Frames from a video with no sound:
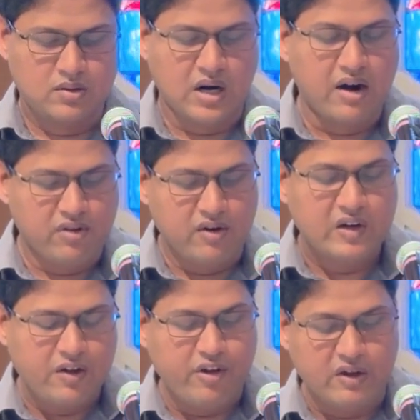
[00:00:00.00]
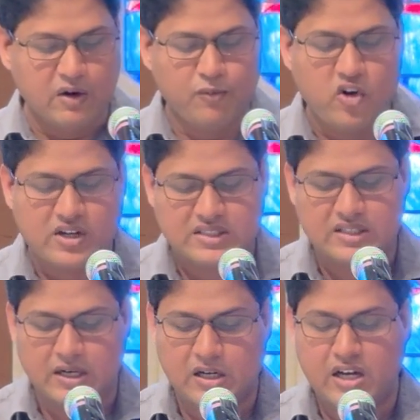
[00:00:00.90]
God willingly, we will focus
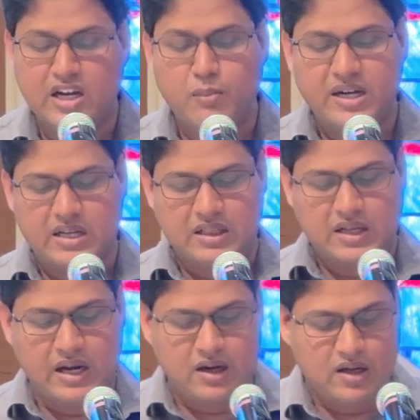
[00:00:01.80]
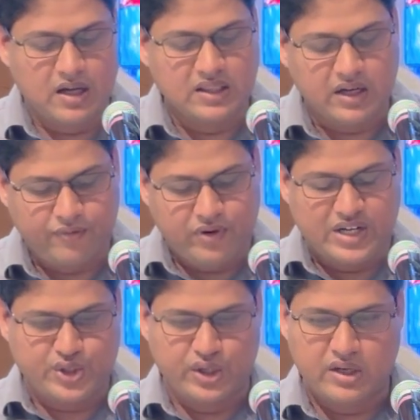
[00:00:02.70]
a little bit on the
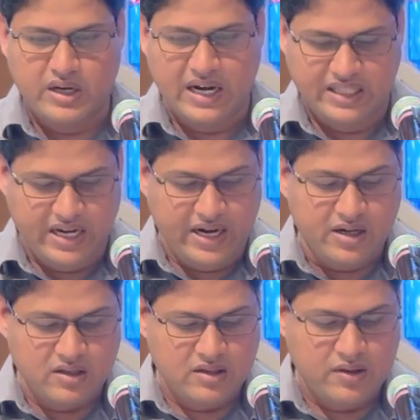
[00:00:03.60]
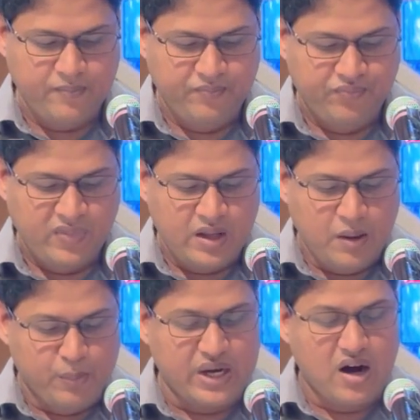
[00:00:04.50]
reflection at the end.
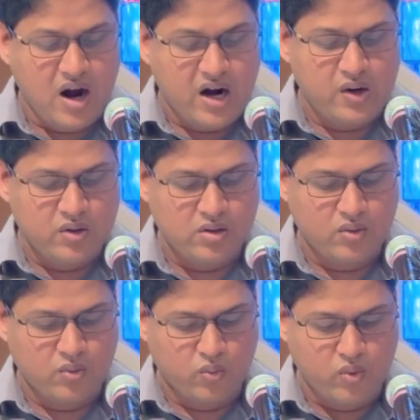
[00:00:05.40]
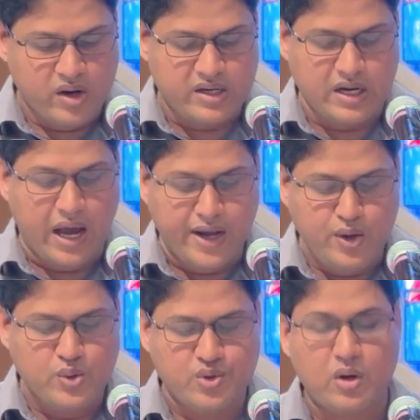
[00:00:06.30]
But God worked
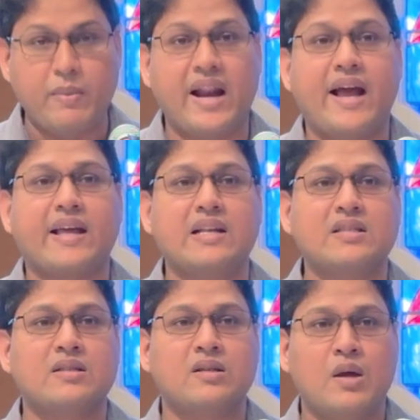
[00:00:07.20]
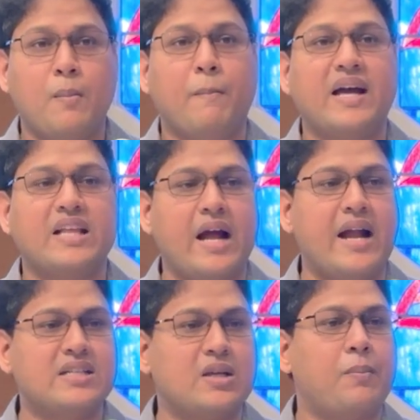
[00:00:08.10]
unusual miracles by the
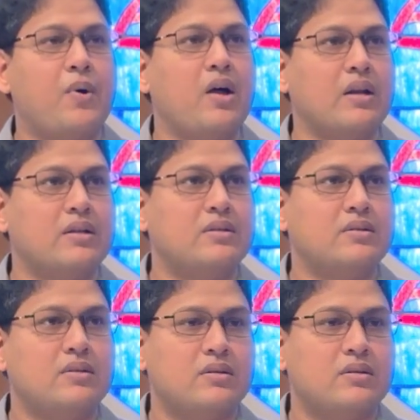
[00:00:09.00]
hands of Paul.